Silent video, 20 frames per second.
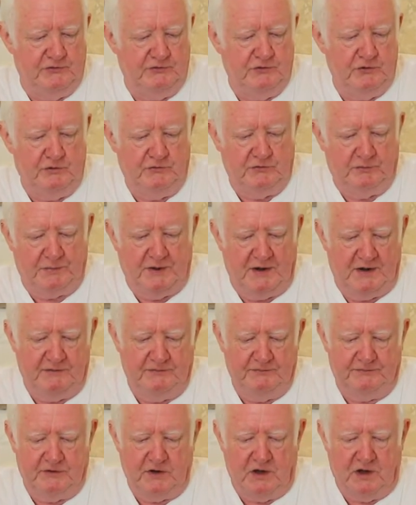choose a pack
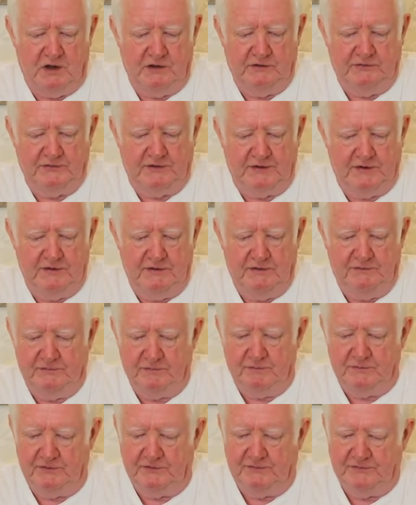of cards here
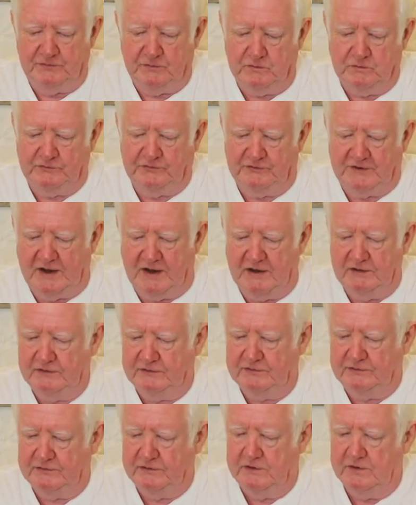from these 4
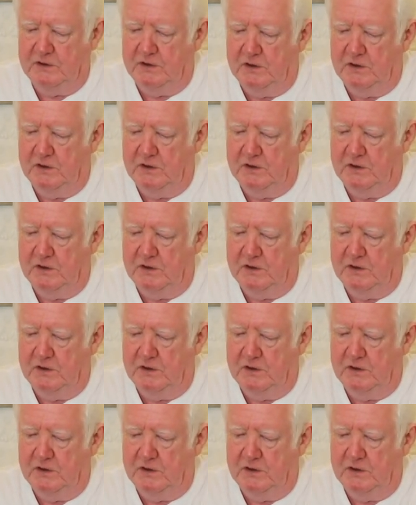stacks,